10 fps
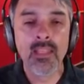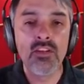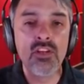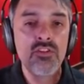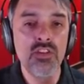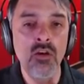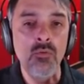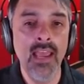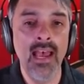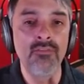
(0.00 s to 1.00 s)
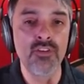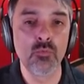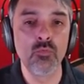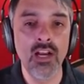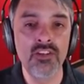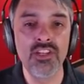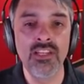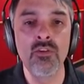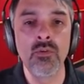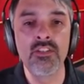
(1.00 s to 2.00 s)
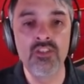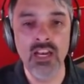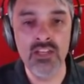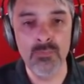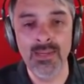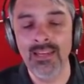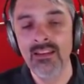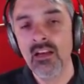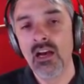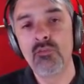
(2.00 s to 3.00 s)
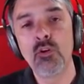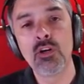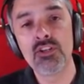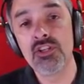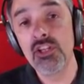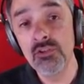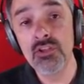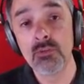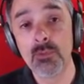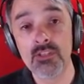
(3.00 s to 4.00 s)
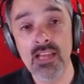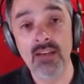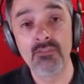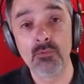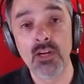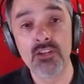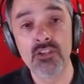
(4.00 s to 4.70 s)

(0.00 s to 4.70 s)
You don't have to rush into a judgment. Of course, YouTubers have to rush